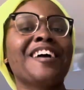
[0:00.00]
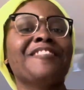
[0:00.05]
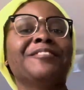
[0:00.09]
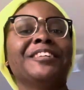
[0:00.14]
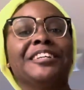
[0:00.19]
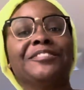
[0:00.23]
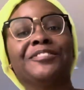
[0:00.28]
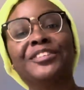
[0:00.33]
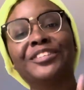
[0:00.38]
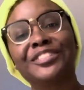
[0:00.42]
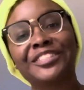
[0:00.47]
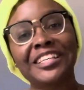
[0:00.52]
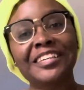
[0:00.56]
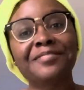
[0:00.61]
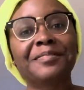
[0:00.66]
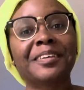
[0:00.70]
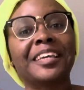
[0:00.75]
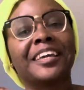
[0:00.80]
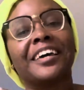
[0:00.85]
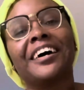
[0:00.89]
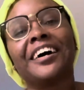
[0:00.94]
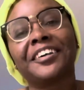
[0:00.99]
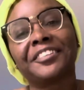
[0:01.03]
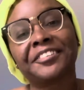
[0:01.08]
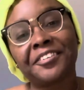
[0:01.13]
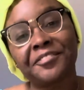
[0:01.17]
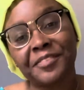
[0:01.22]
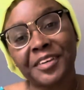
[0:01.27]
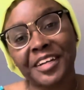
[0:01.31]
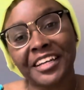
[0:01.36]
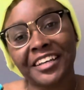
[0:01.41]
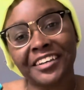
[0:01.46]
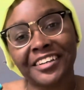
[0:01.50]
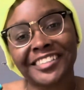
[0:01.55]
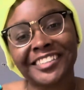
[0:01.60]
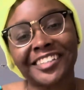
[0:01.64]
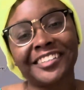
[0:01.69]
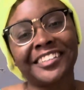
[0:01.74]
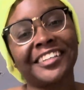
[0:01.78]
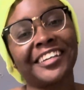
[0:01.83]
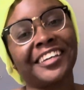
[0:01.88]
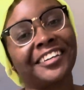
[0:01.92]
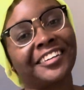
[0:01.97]
but if you see me in other videos
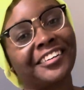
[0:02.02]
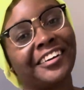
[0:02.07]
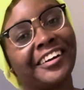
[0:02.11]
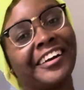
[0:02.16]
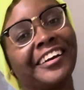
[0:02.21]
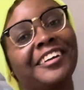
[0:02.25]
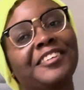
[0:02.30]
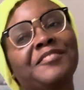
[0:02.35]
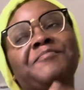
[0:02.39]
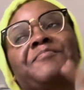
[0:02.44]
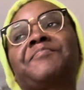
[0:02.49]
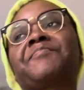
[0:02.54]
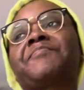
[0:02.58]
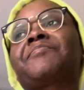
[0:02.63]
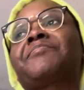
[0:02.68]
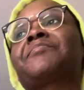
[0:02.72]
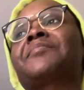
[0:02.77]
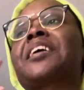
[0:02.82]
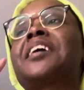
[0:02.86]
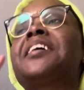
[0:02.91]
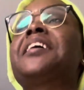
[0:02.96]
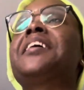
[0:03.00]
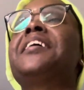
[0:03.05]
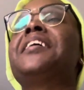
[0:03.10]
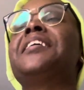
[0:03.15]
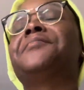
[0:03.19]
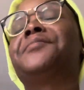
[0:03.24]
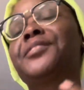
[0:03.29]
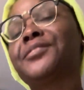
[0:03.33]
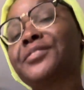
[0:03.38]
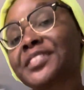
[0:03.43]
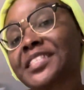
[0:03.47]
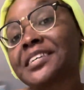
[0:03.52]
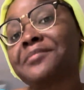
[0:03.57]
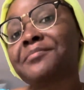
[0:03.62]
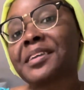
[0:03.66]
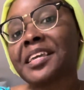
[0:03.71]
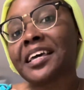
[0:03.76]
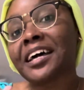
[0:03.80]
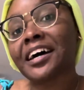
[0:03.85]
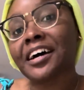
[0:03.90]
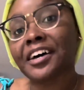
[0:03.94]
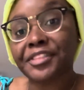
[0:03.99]
on the internet, if you see
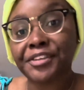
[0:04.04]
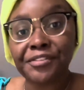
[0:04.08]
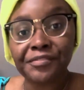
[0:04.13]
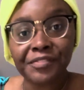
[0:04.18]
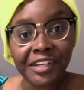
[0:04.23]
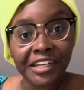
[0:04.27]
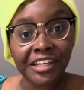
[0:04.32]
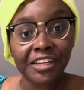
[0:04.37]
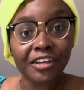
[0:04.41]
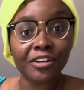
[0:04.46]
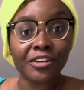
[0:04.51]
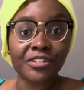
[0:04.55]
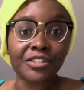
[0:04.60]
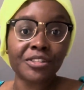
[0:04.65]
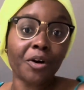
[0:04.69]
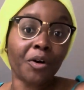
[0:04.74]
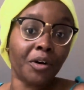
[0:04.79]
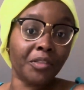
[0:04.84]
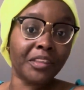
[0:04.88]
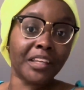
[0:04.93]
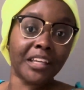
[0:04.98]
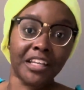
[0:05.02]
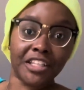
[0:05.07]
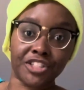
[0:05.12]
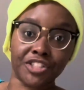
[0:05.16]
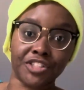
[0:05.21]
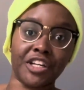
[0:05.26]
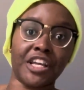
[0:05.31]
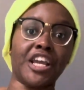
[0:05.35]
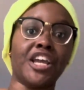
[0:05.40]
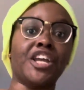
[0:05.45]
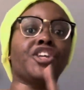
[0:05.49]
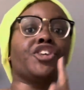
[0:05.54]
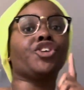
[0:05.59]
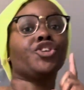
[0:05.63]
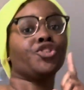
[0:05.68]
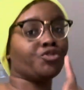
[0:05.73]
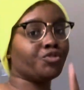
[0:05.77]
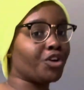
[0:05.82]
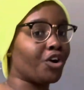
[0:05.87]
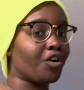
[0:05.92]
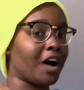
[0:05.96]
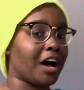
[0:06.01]
me in other videos on the internet,
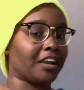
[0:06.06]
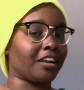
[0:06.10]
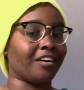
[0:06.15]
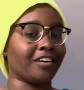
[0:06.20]
you know how